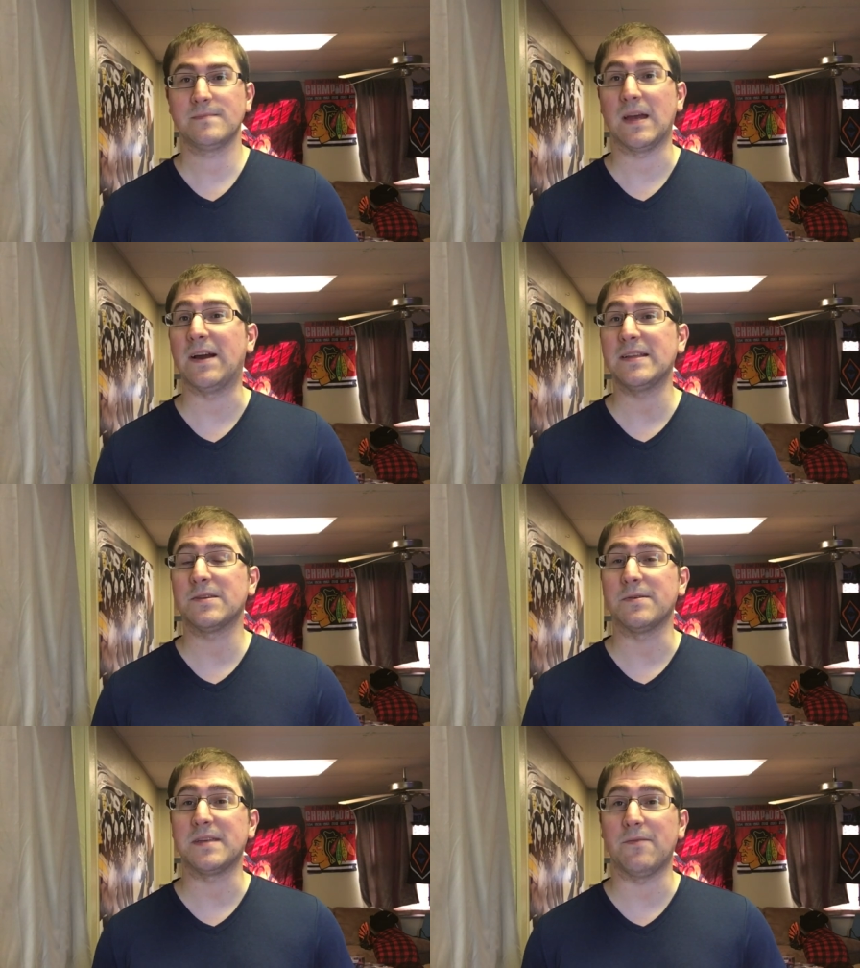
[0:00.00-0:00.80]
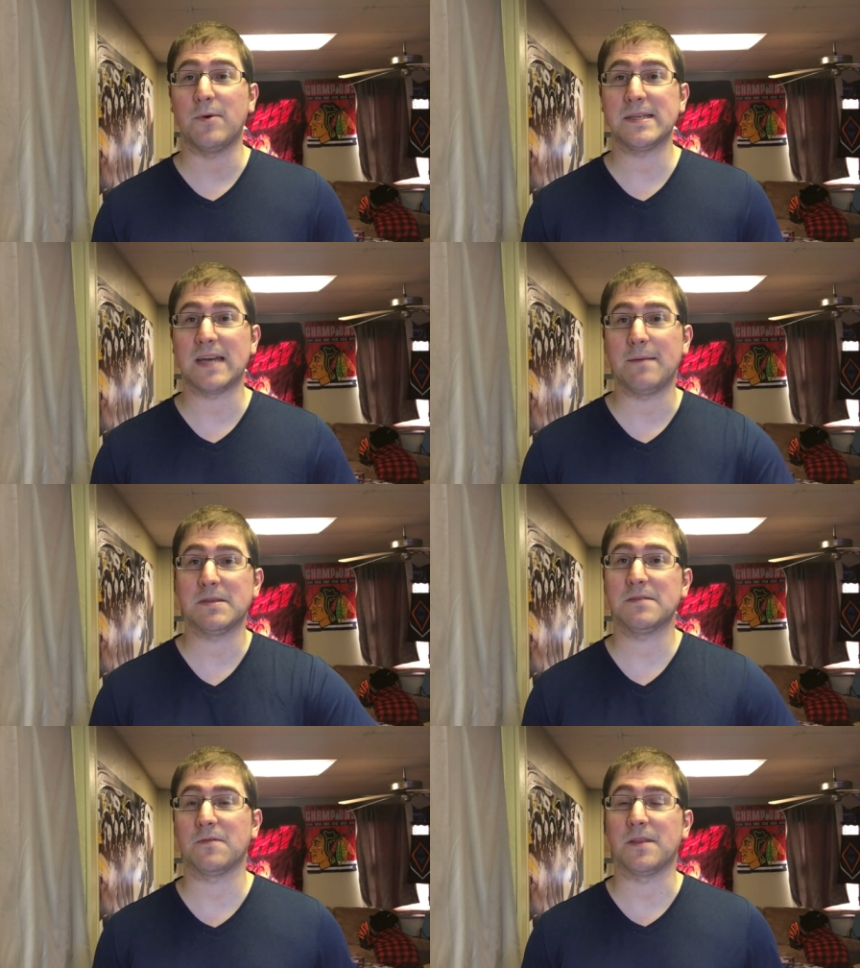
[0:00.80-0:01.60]
All right, so it's giveaway time.
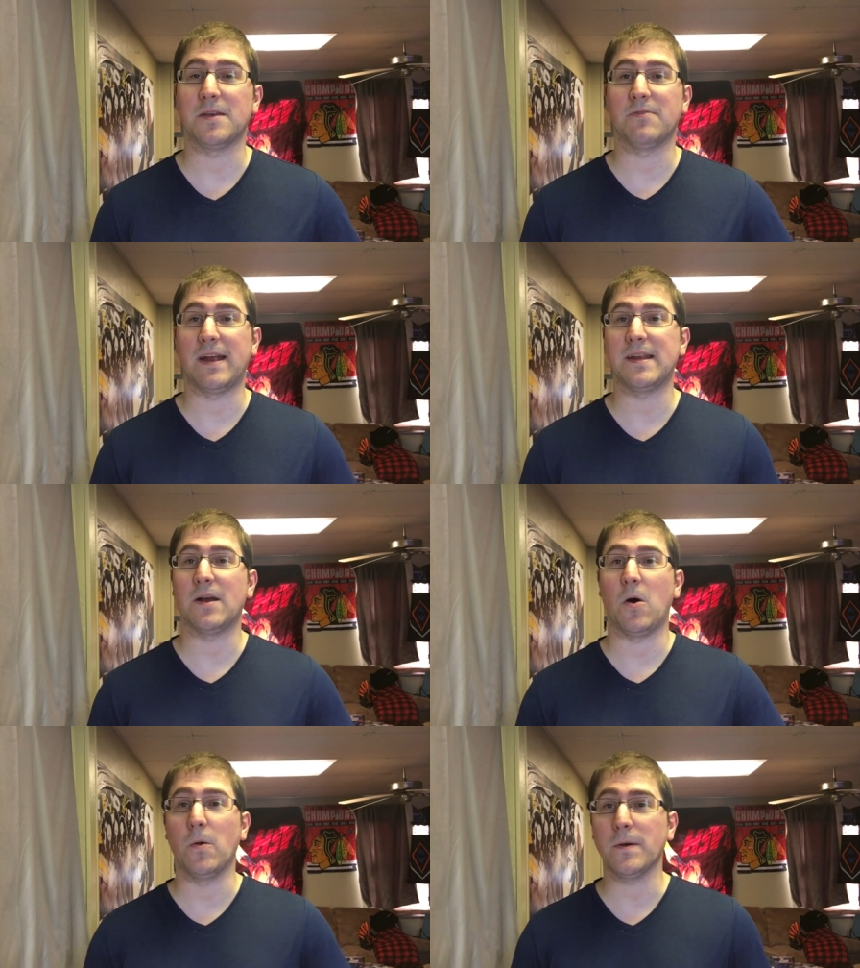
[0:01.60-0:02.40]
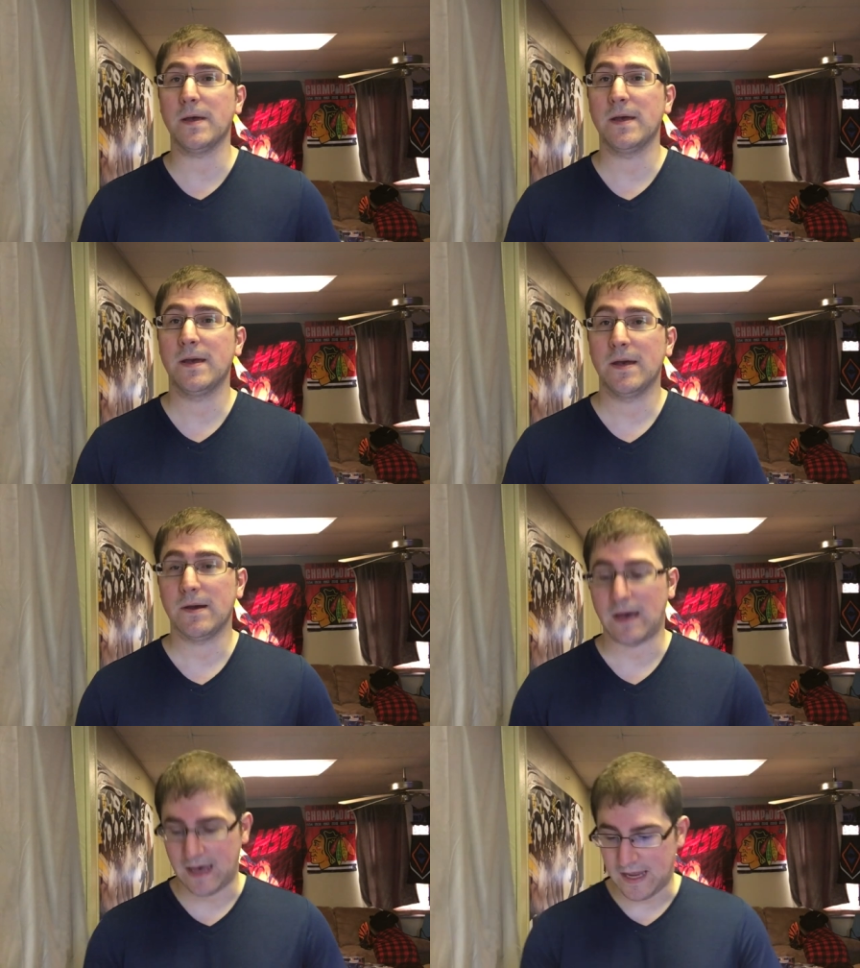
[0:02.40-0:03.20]
This is for the graded Hulk.
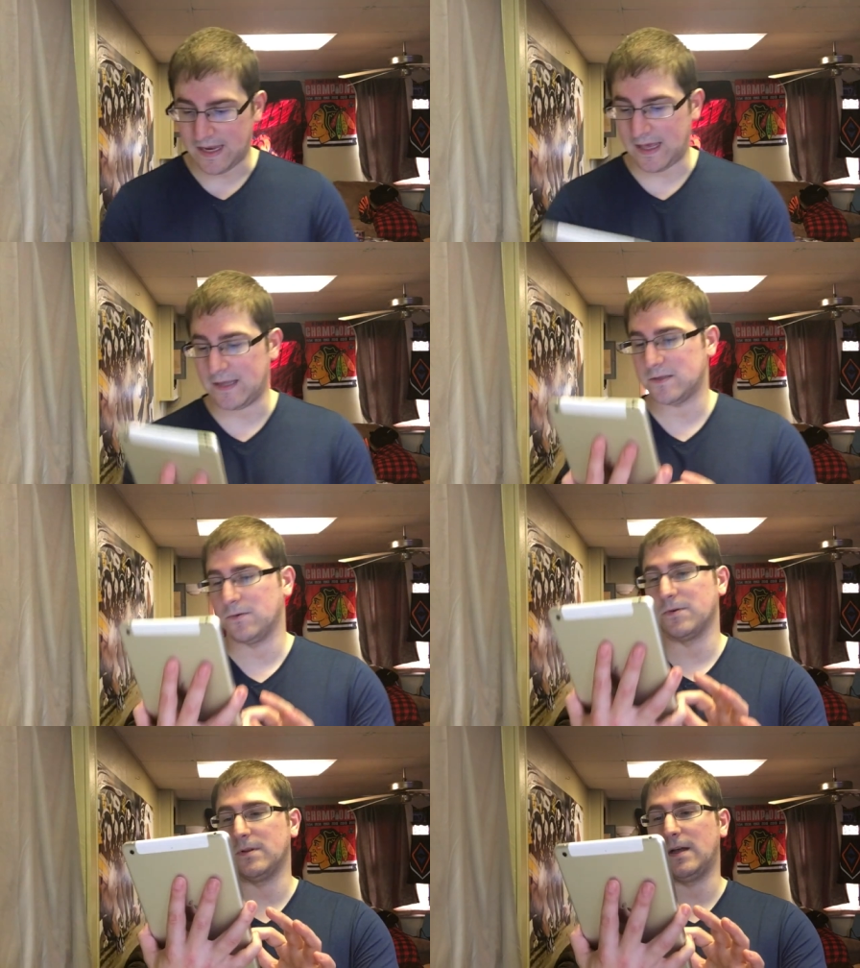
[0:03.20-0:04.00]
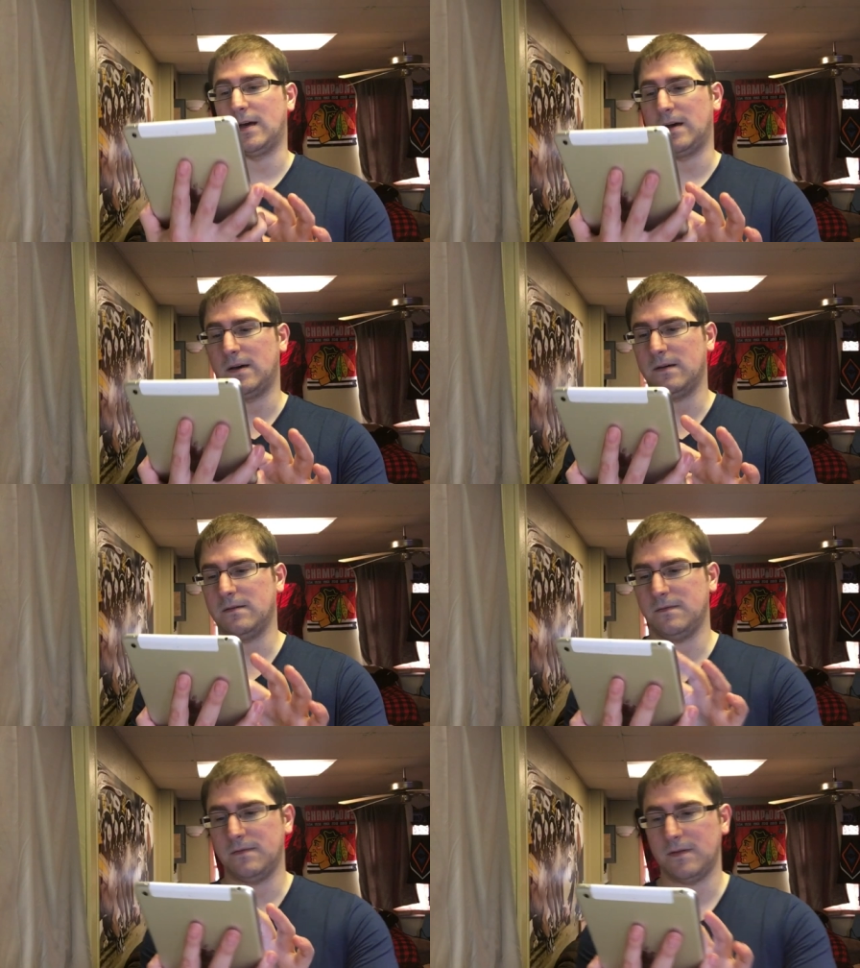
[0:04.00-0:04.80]
I had a total
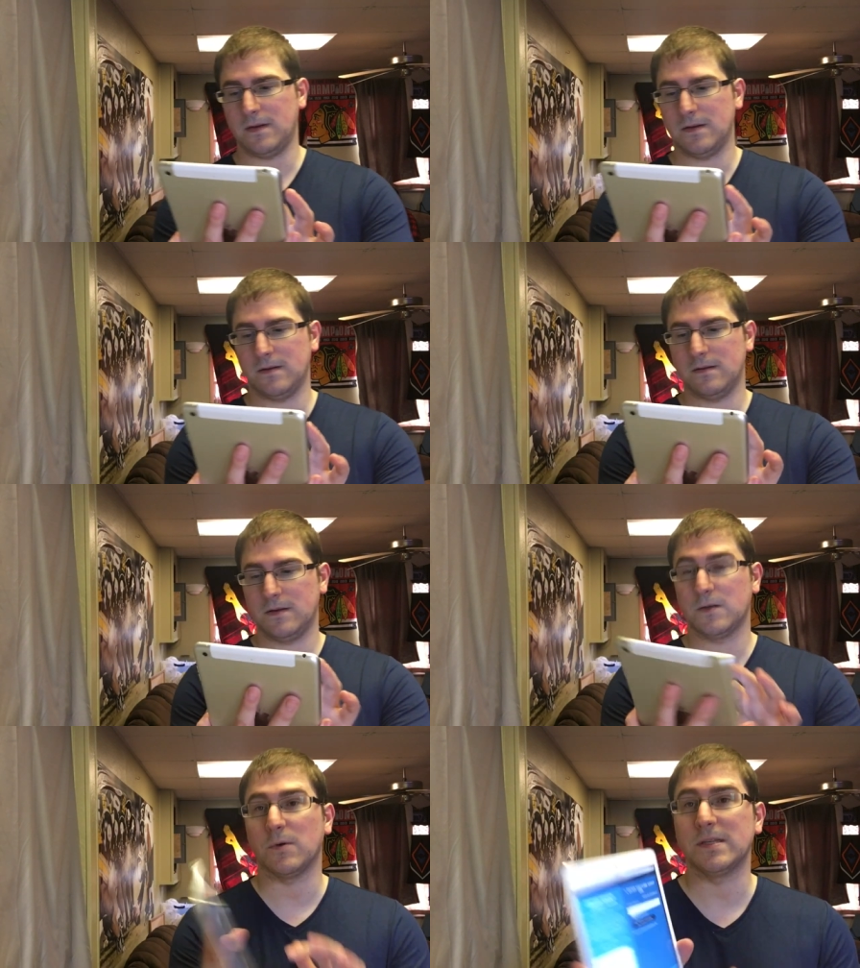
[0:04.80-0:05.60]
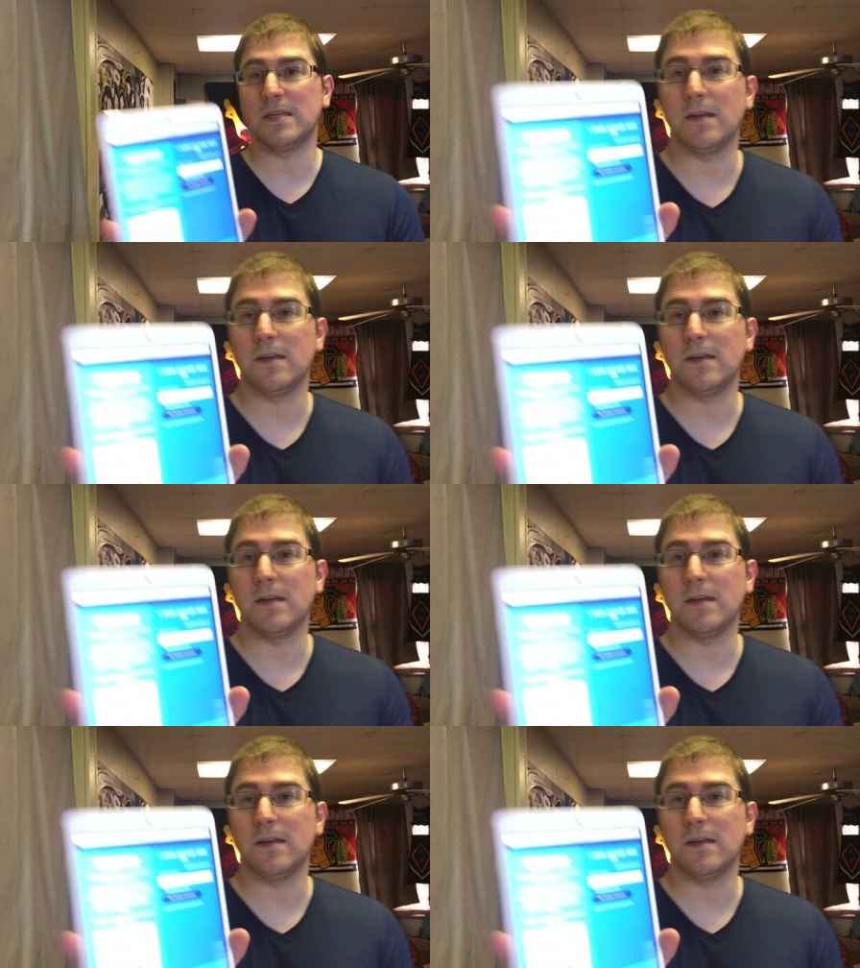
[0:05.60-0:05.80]
of 20